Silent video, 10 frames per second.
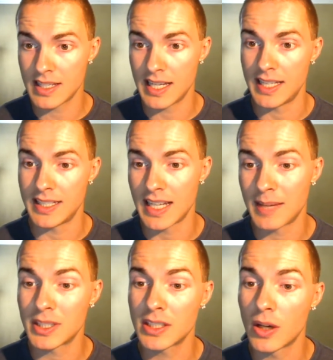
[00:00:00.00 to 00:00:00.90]
and I'm
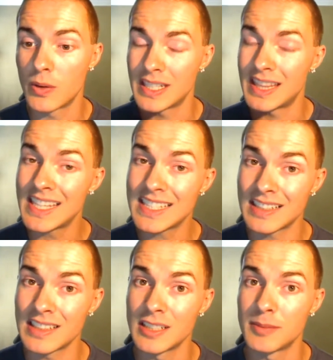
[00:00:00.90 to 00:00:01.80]
going to go into this a
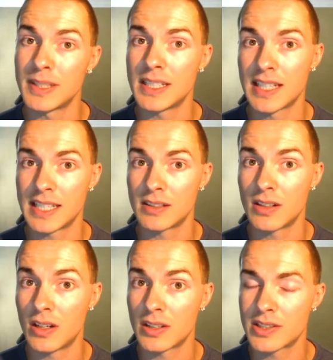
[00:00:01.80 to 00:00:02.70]
little bit later
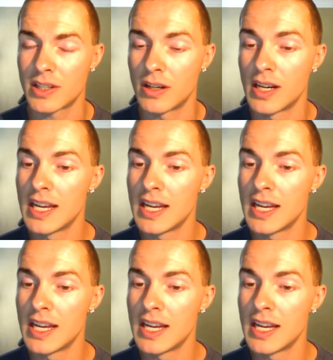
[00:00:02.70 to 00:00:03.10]
also.